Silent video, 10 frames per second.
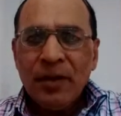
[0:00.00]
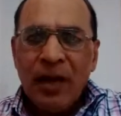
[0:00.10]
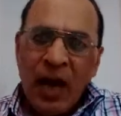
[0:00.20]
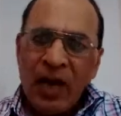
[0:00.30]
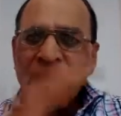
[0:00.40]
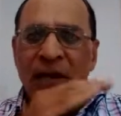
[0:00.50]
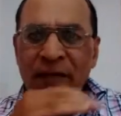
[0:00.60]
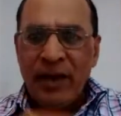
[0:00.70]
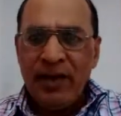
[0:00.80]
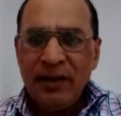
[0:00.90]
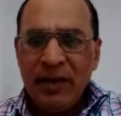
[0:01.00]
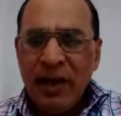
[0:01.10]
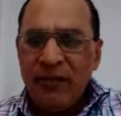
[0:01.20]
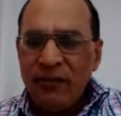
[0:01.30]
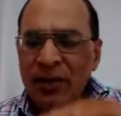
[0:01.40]
Another way,
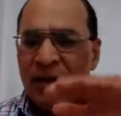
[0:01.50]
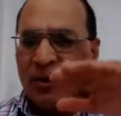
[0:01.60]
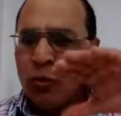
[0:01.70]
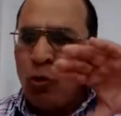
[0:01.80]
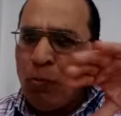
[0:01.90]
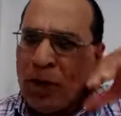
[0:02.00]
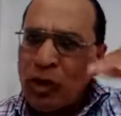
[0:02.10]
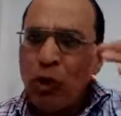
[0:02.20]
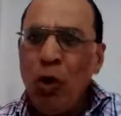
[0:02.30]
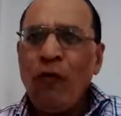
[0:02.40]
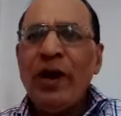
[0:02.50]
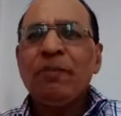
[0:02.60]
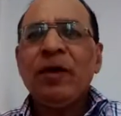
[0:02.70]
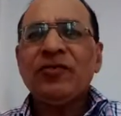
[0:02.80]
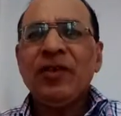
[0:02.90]
if the too much low
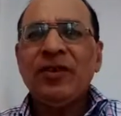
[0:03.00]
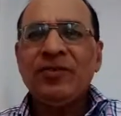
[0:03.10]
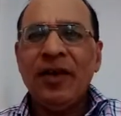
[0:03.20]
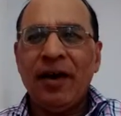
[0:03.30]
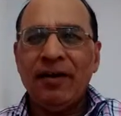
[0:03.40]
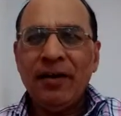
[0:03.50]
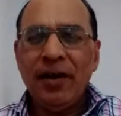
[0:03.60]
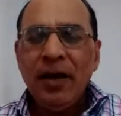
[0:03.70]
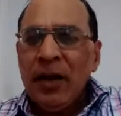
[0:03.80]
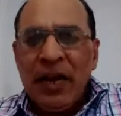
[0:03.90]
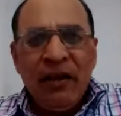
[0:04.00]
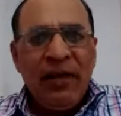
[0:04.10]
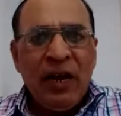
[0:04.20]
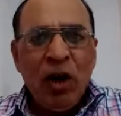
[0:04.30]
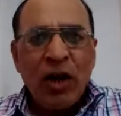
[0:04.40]
weight person is there, he
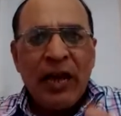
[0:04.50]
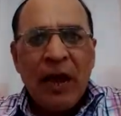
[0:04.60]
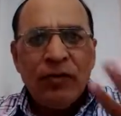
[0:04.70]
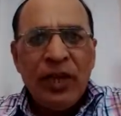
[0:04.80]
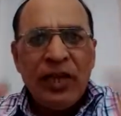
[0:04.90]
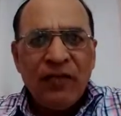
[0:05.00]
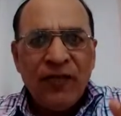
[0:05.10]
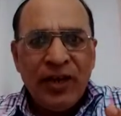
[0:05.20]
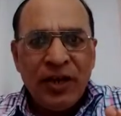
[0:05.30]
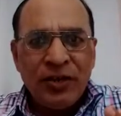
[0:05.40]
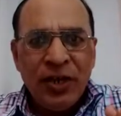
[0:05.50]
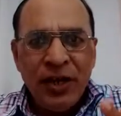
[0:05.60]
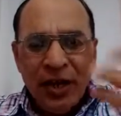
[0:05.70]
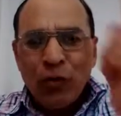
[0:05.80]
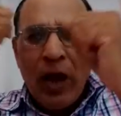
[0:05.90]
will not have the enough
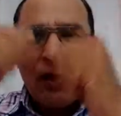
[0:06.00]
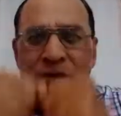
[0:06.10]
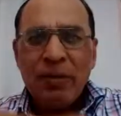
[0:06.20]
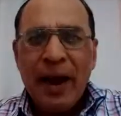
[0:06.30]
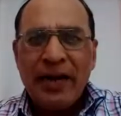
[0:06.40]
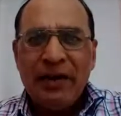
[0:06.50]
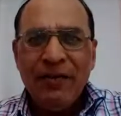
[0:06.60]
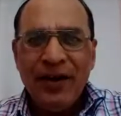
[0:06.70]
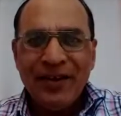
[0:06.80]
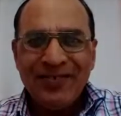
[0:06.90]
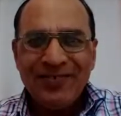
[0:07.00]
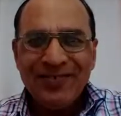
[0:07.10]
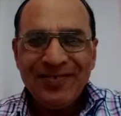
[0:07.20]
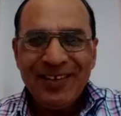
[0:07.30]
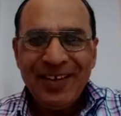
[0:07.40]
energy to have some activities.